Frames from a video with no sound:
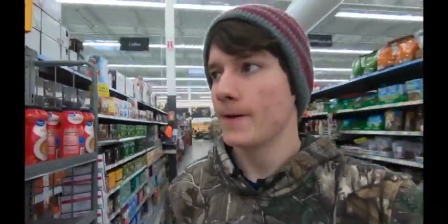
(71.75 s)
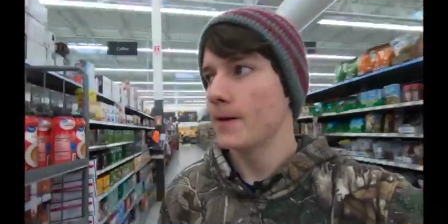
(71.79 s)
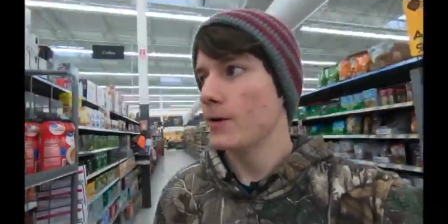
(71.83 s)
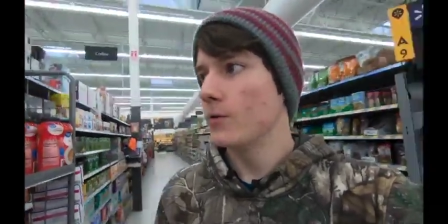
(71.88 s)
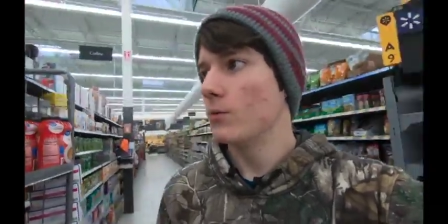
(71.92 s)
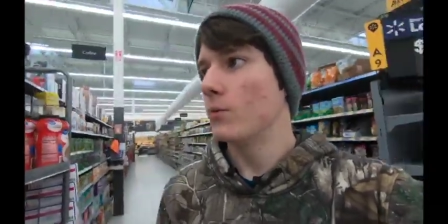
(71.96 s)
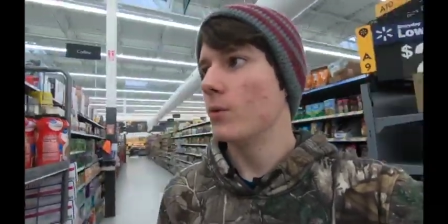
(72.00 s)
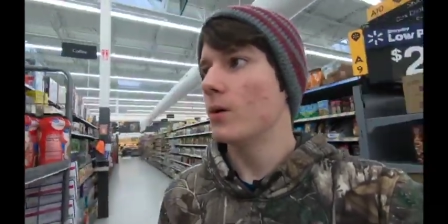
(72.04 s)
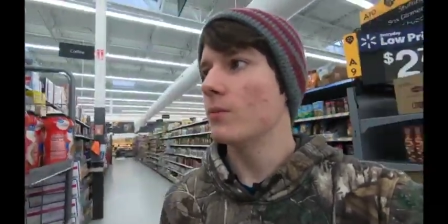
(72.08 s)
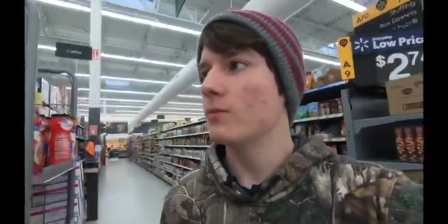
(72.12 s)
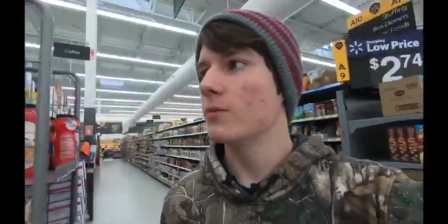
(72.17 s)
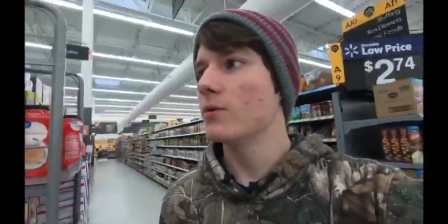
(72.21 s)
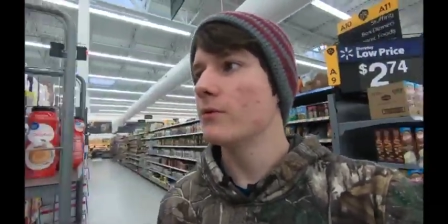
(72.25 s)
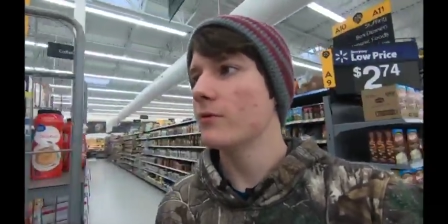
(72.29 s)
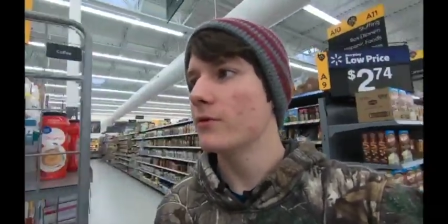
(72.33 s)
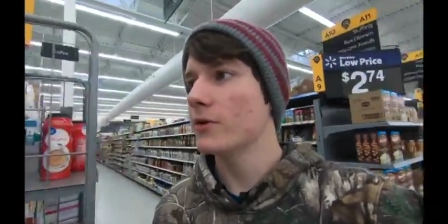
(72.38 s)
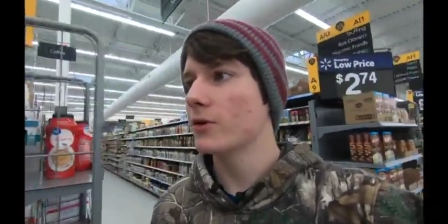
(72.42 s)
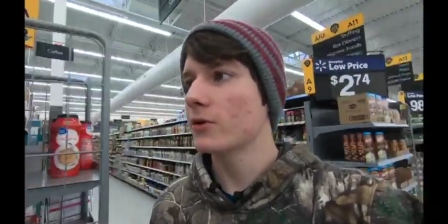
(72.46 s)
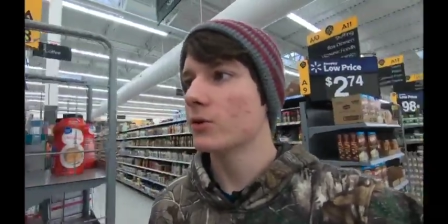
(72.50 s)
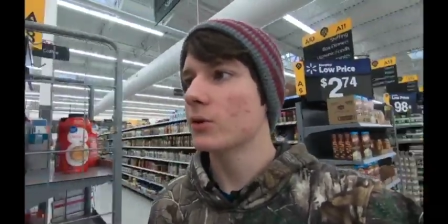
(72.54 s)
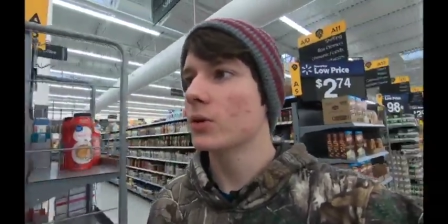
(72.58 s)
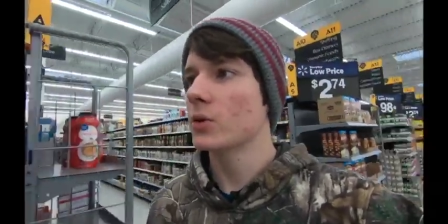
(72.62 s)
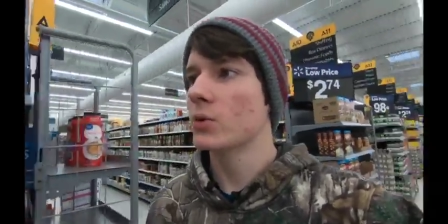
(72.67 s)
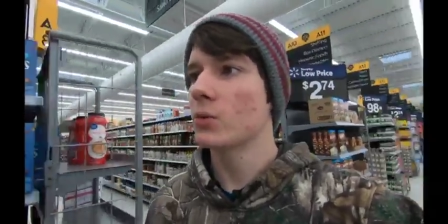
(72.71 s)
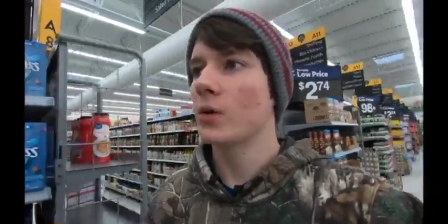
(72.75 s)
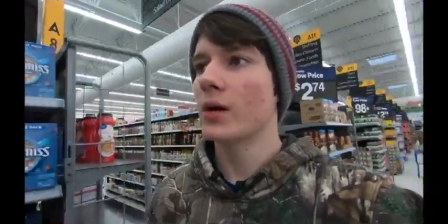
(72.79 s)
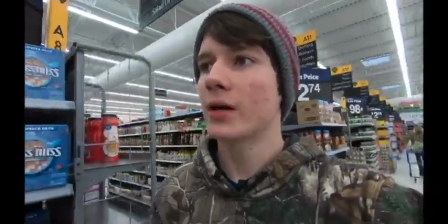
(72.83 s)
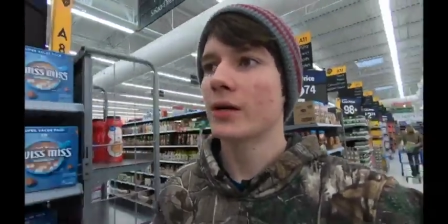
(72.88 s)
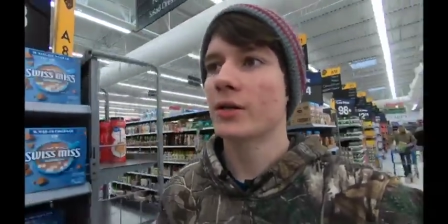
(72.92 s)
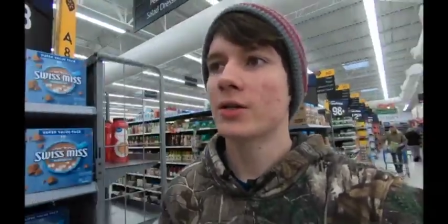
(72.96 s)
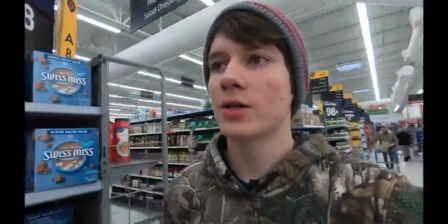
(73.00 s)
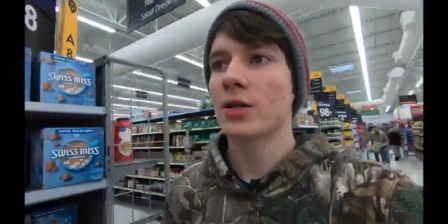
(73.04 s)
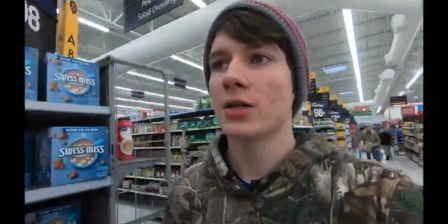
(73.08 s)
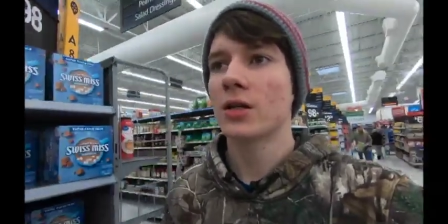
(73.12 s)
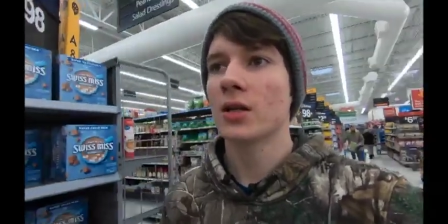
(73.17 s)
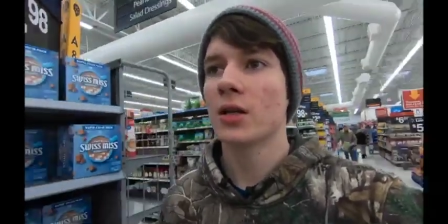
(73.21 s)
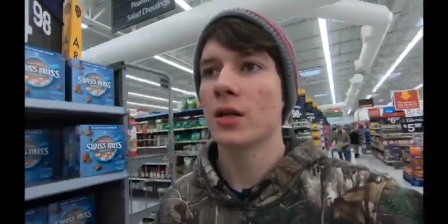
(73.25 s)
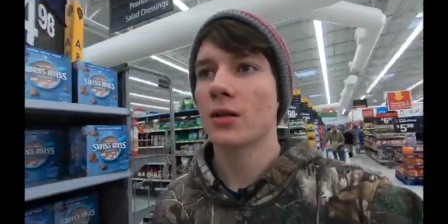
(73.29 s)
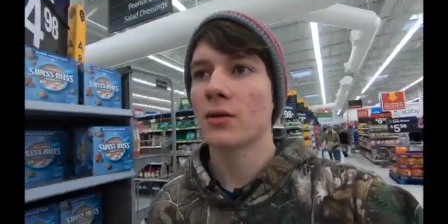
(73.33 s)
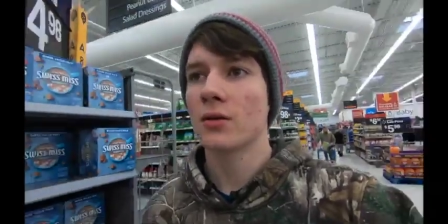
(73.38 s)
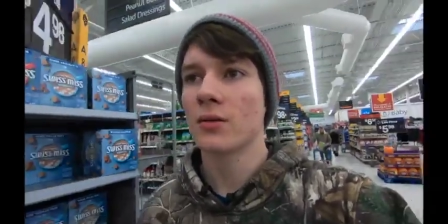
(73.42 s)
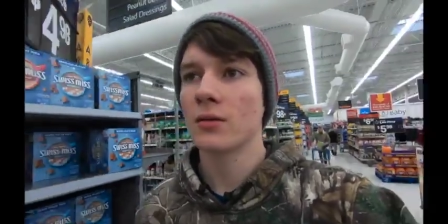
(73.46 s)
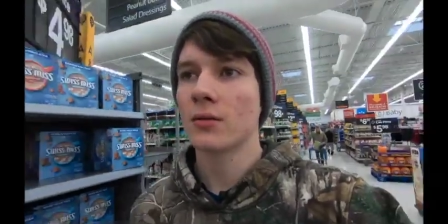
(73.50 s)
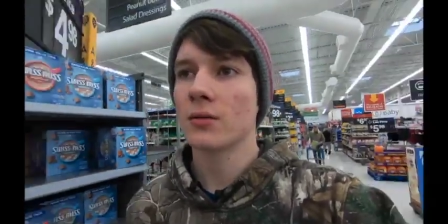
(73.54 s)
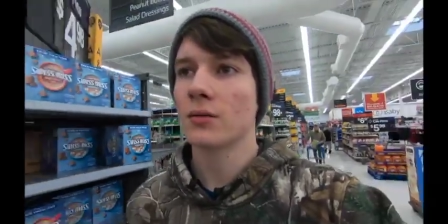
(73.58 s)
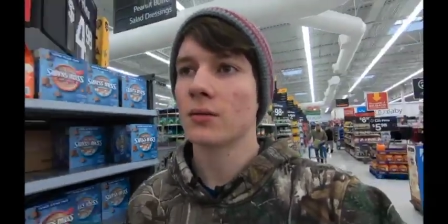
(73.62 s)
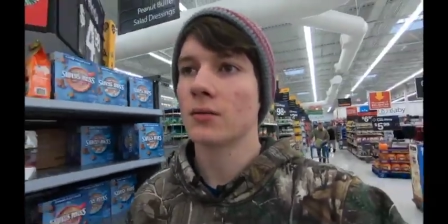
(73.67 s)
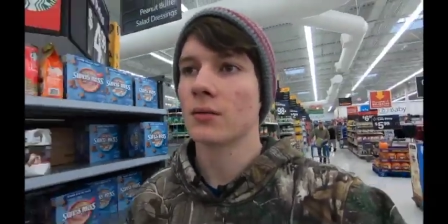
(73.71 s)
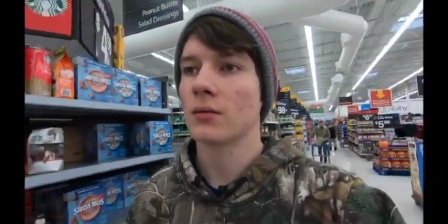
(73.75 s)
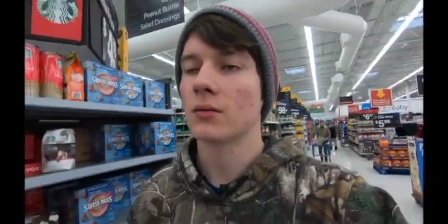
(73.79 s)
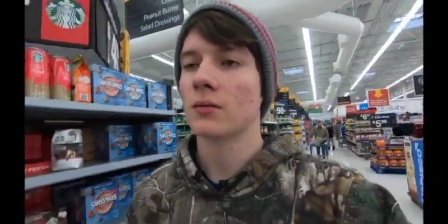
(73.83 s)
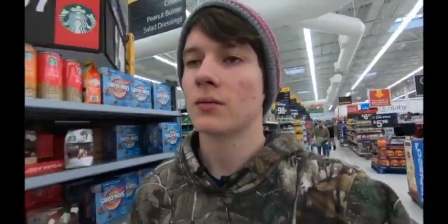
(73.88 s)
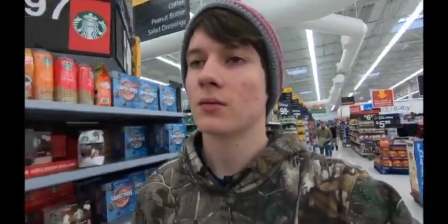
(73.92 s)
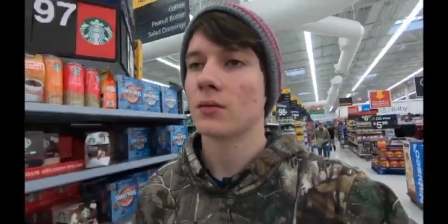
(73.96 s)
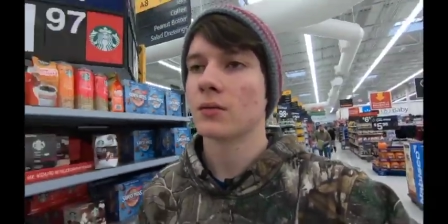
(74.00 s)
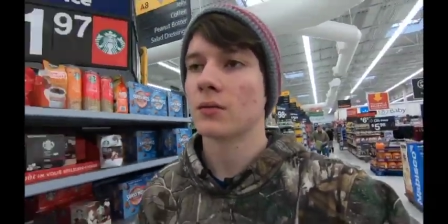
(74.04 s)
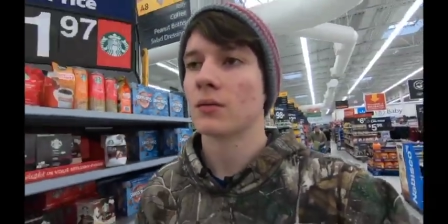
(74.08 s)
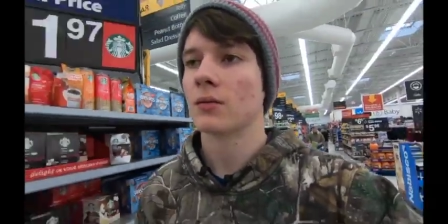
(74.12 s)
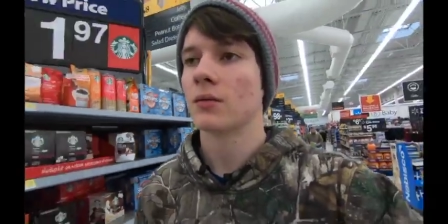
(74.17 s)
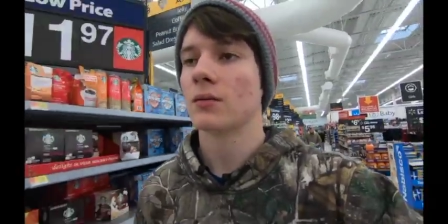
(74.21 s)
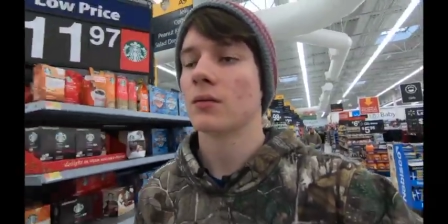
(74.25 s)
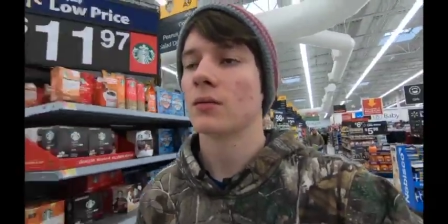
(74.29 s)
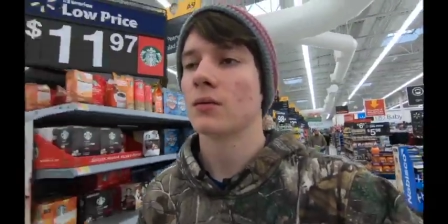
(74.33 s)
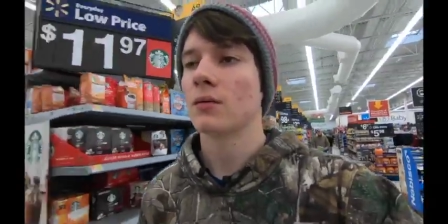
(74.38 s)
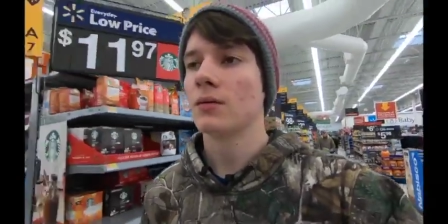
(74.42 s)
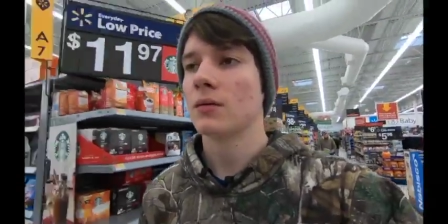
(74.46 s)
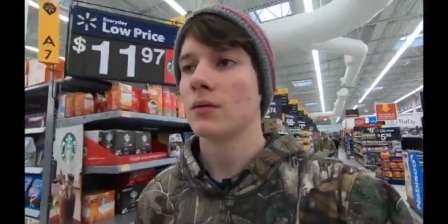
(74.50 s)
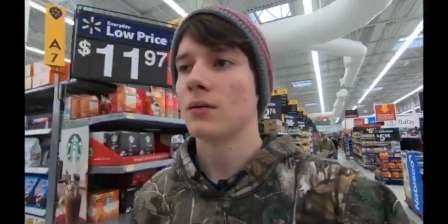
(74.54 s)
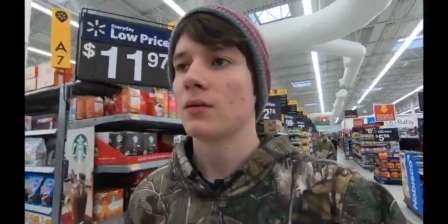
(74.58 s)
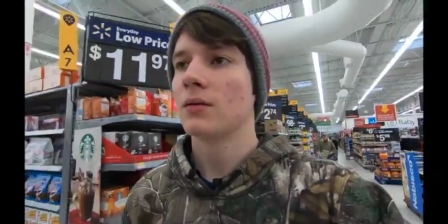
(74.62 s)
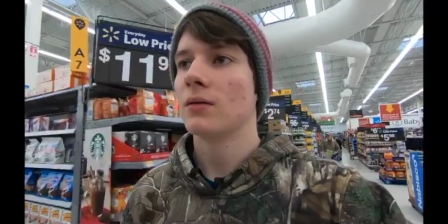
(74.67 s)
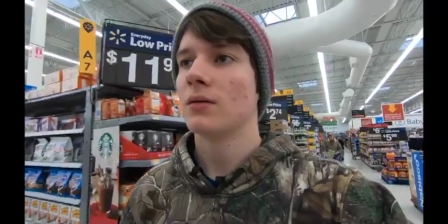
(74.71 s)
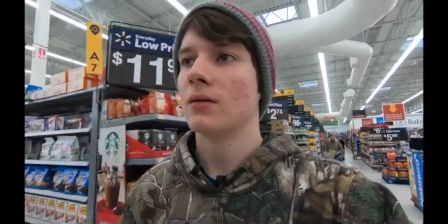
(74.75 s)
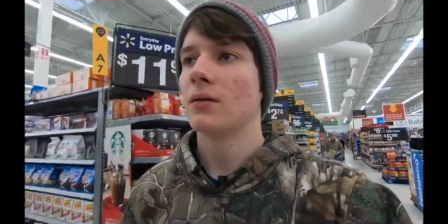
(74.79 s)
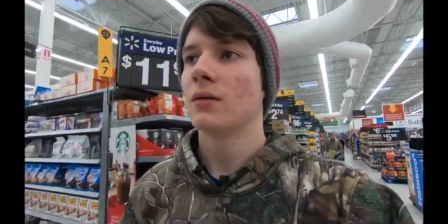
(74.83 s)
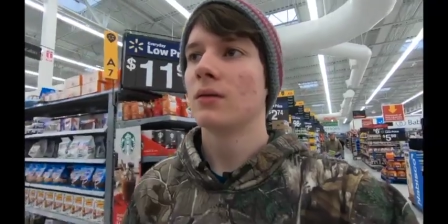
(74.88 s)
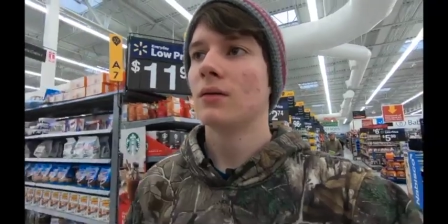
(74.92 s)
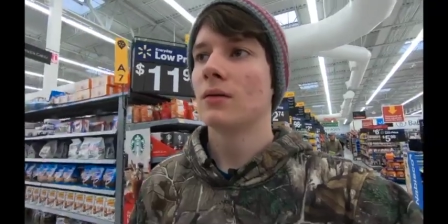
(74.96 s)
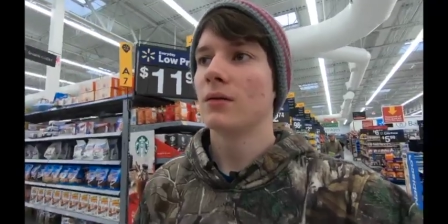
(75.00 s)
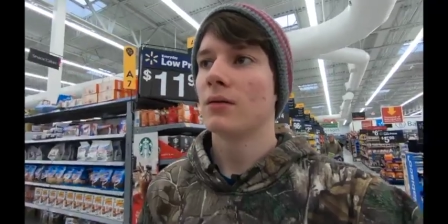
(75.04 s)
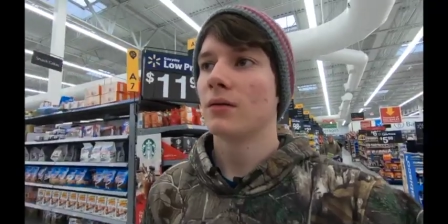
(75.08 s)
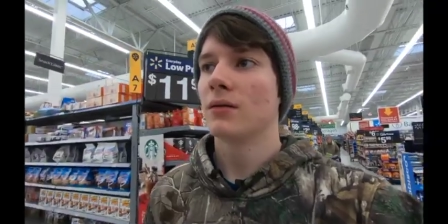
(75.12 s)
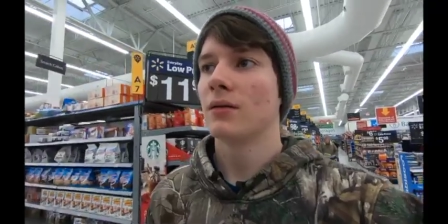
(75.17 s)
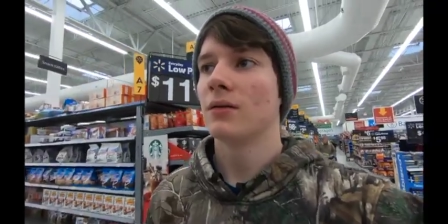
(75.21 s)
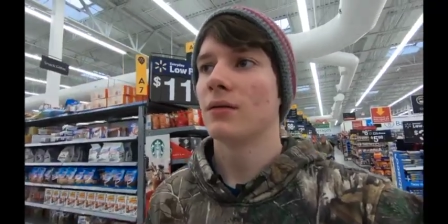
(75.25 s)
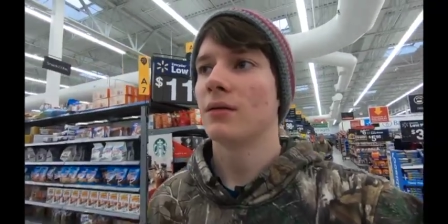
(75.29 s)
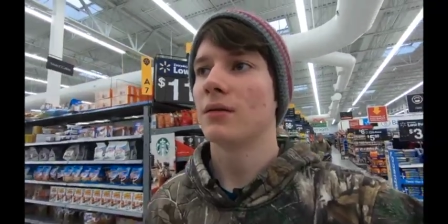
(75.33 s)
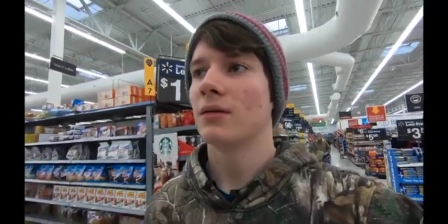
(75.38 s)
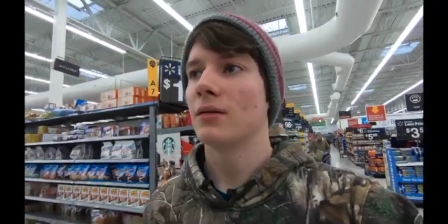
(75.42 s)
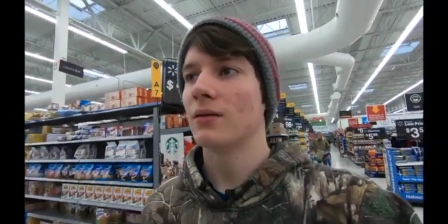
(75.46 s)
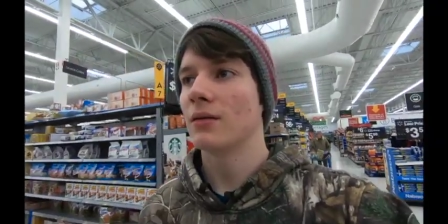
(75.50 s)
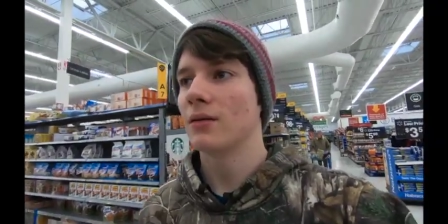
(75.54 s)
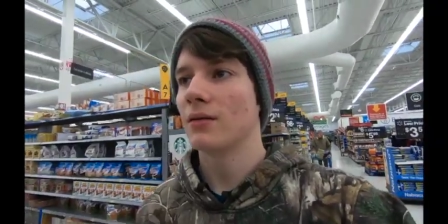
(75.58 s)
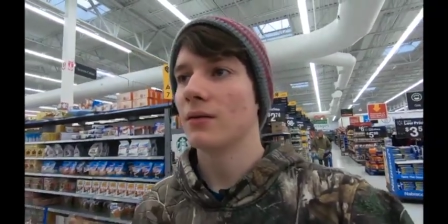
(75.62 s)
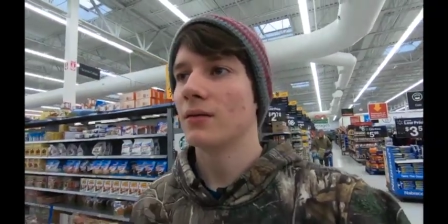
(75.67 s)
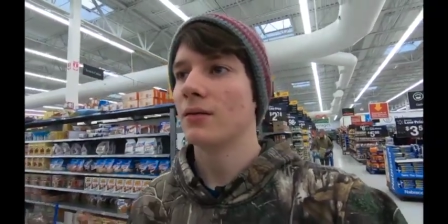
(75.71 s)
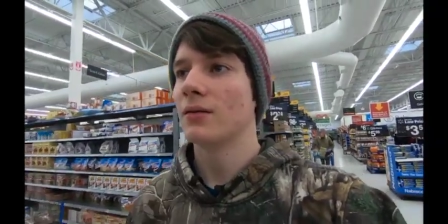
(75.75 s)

what movie are we watching now? Uh,